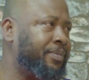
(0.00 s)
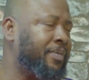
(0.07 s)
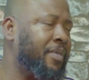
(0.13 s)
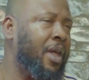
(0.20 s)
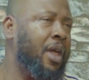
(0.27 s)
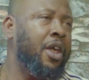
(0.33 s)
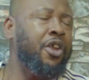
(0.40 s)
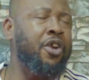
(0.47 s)

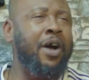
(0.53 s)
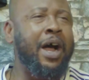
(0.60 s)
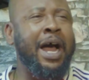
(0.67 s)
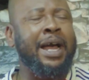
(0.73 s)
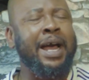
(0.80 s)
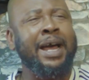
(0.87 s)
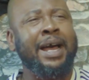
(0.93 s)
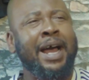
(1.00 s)

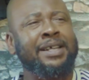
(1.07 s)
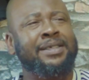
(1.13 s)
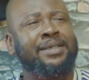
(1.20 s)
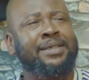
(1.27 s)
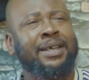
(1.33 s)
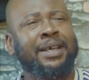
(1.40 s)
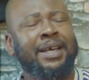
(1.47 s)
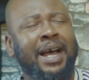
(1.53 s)
I
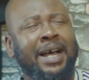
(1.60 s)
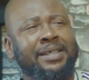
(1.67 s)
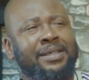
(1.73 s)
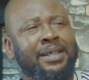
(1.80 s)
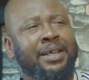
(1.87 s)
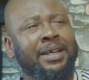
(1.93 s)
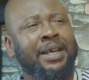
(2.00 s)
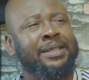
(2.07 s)
see.
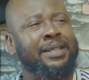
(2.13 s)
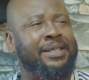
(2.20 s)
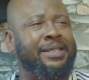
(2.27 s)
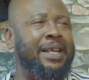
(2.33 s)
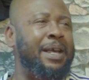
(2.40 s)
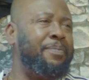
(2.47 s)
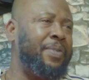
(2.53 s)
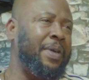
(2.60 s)
It's the
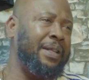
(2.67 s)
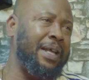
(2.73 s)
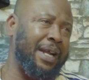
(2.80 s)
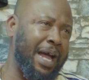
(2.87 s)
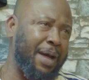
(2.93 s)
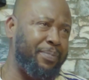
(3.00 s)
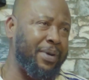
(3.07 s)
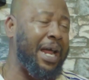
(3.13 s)
same thing that
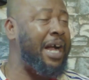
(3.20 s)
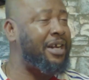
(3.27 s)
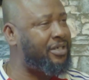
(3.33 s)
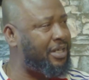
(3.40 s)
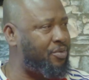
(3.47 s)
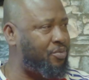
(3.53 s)
happened actually with